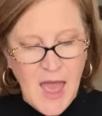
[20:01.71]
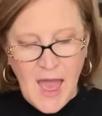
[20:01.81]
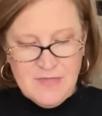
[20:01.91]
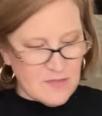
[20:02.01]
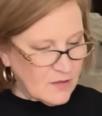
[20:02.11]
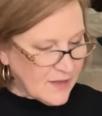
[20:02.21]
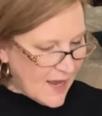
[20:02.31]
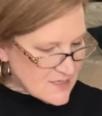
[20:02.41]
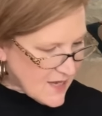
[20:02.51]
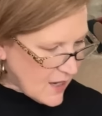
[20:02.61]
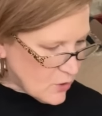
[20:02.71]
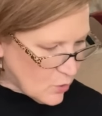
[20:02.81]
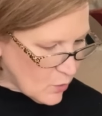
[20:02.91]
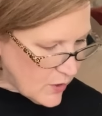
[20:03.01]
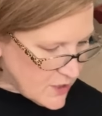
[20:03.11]
And then the last
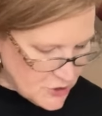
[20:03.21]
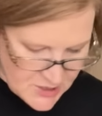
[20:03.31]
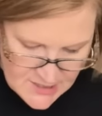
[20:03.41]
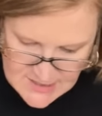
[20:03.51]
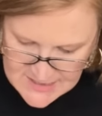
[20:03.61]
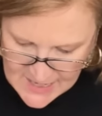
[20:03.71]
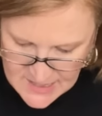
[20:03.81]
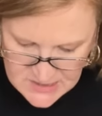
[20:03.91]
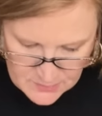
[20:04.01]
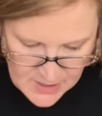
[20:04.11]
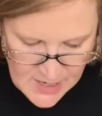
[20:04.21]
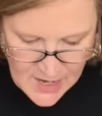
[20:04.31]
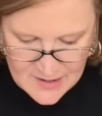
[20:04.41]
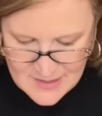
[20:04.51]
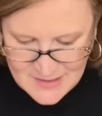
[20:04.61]
category, she didn't send to me,
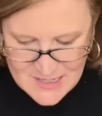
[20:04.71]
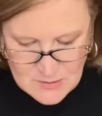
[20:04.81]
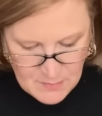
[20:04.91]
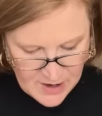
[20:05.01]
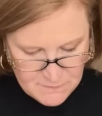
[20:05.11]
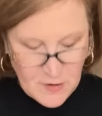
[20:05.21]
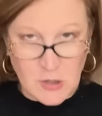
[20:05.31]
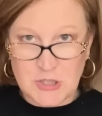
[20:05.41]
and I think that's my fault.